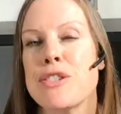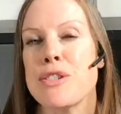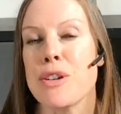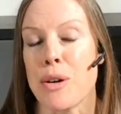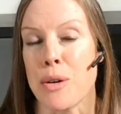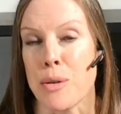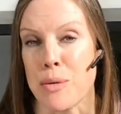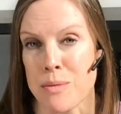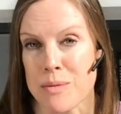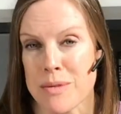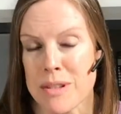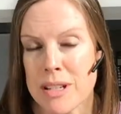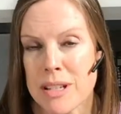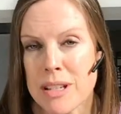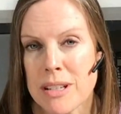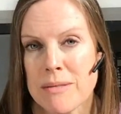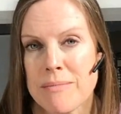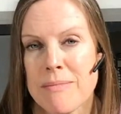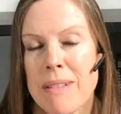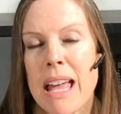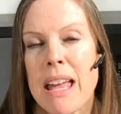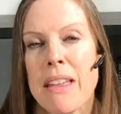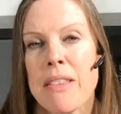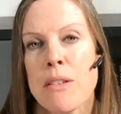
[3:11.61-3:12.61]
don't.
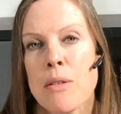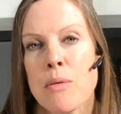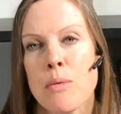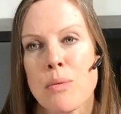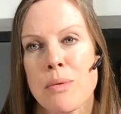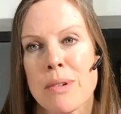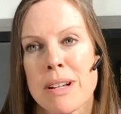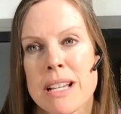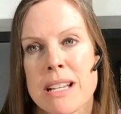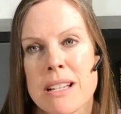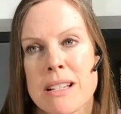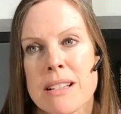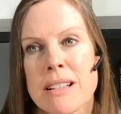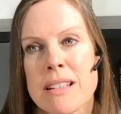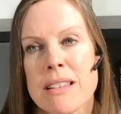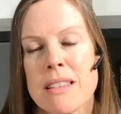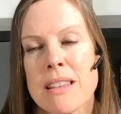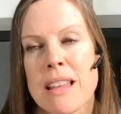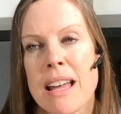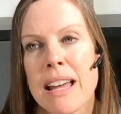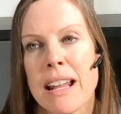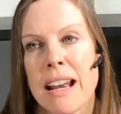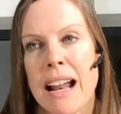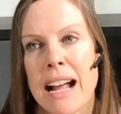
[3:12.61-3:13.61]
And the reason
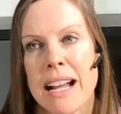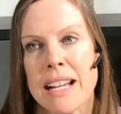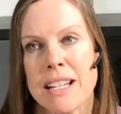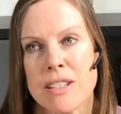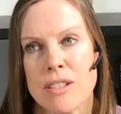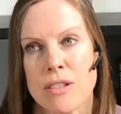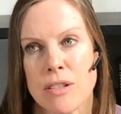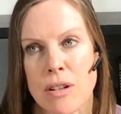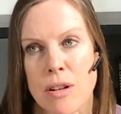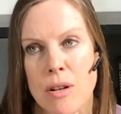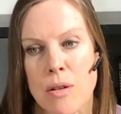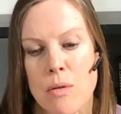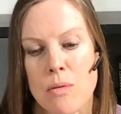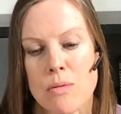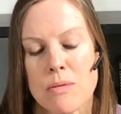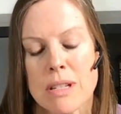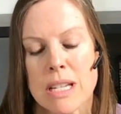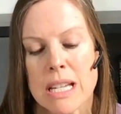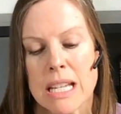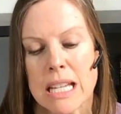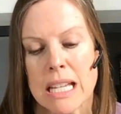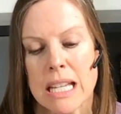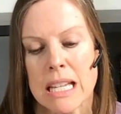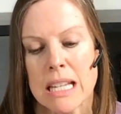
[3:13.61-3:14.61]
that I don't
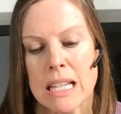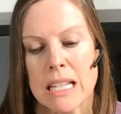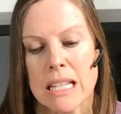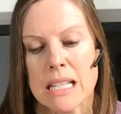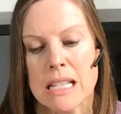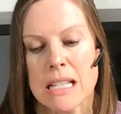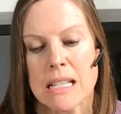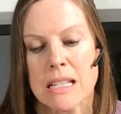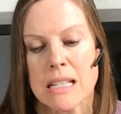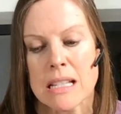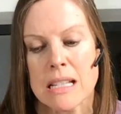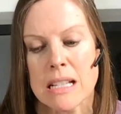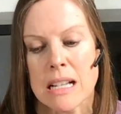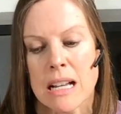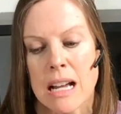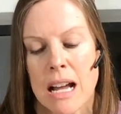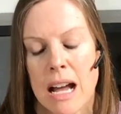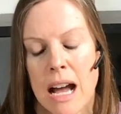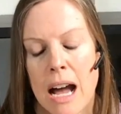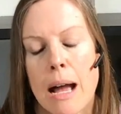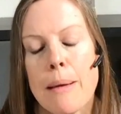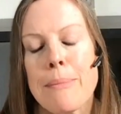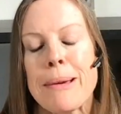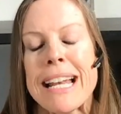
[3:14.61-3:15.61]
is,
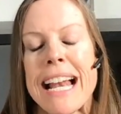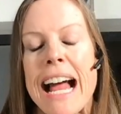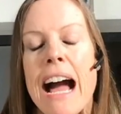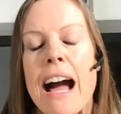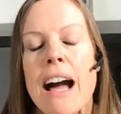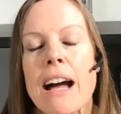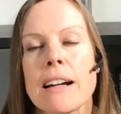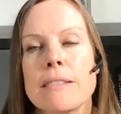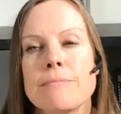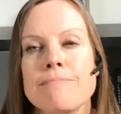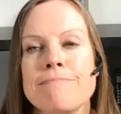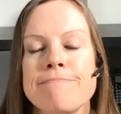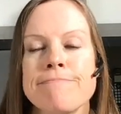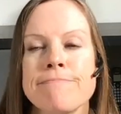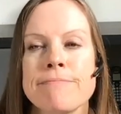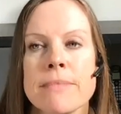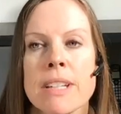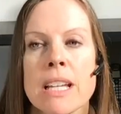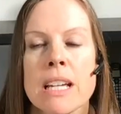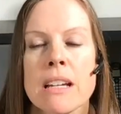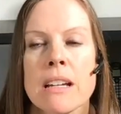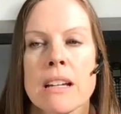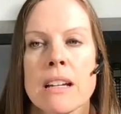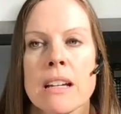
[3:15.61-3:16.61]
I mean, I,
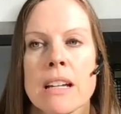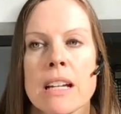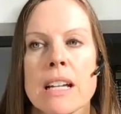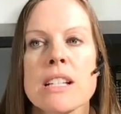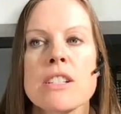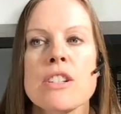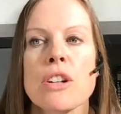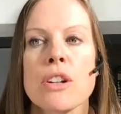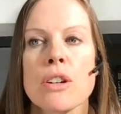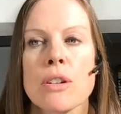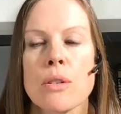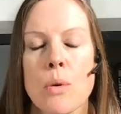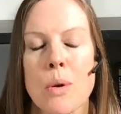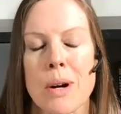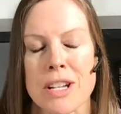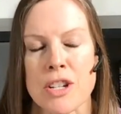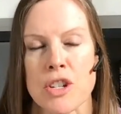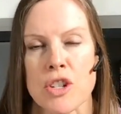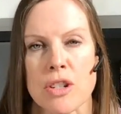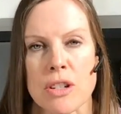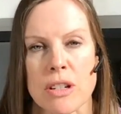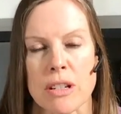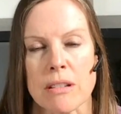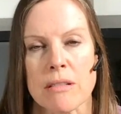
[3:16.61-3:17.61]
it's a good
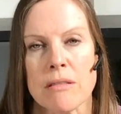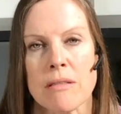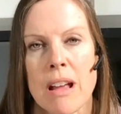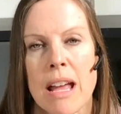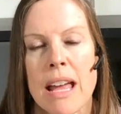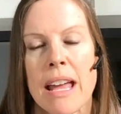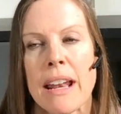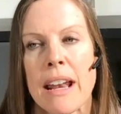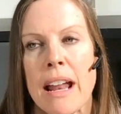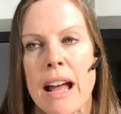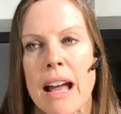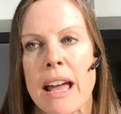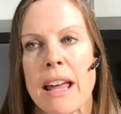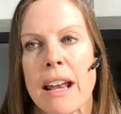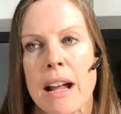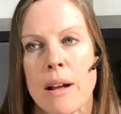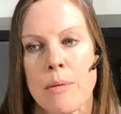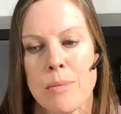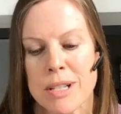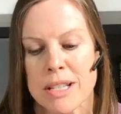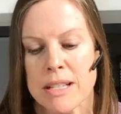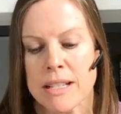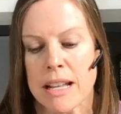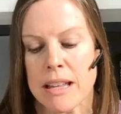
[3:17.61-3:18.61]
question. And, and I
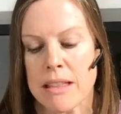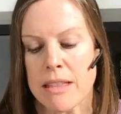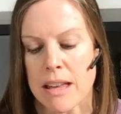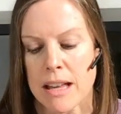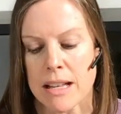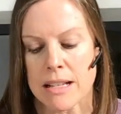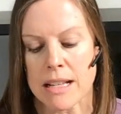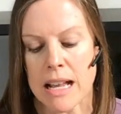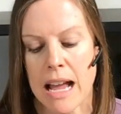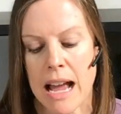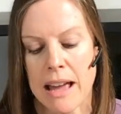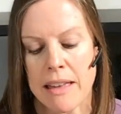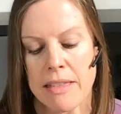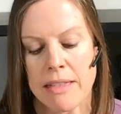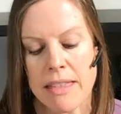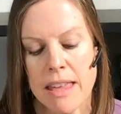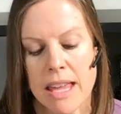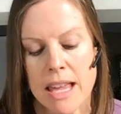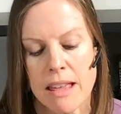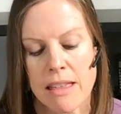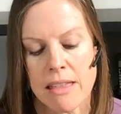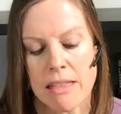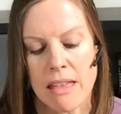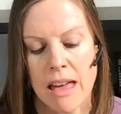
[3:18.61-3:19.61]
would say this I
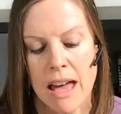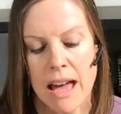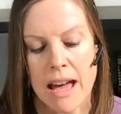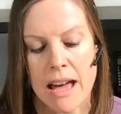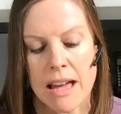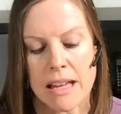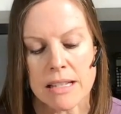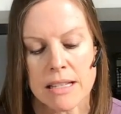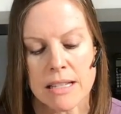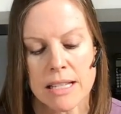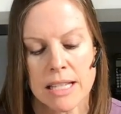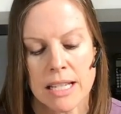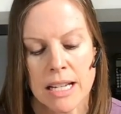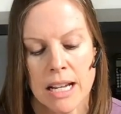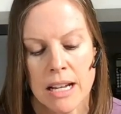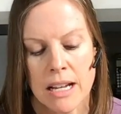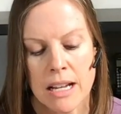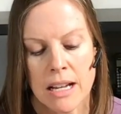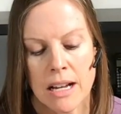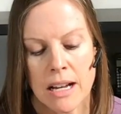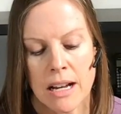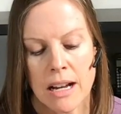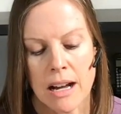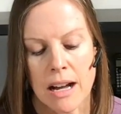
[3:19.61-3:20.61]
think that
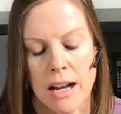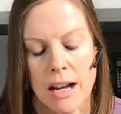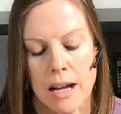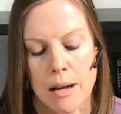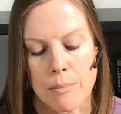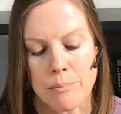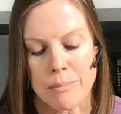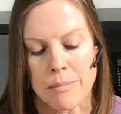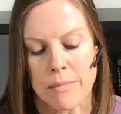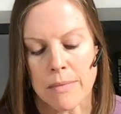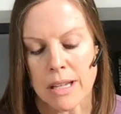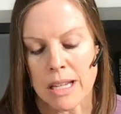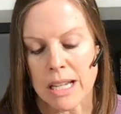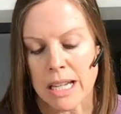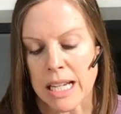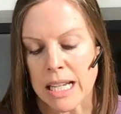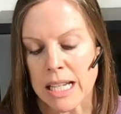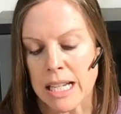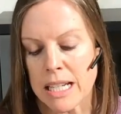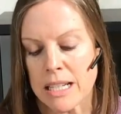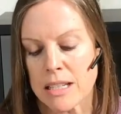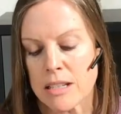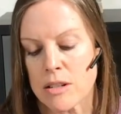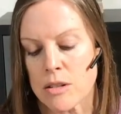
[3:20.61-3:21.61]
um,
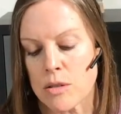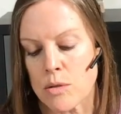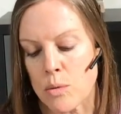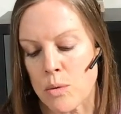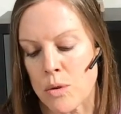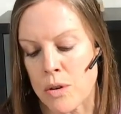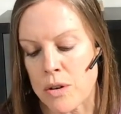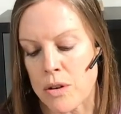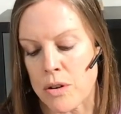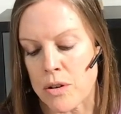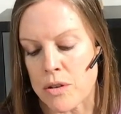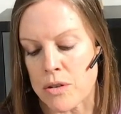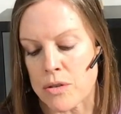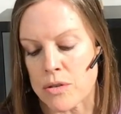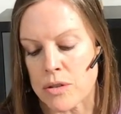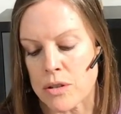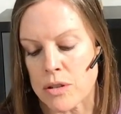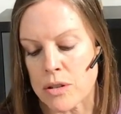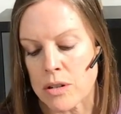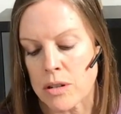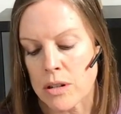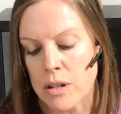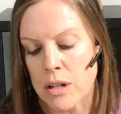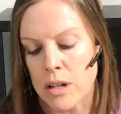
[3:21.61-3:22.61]
eating
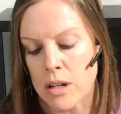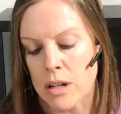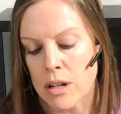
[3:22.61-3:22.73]
disorders,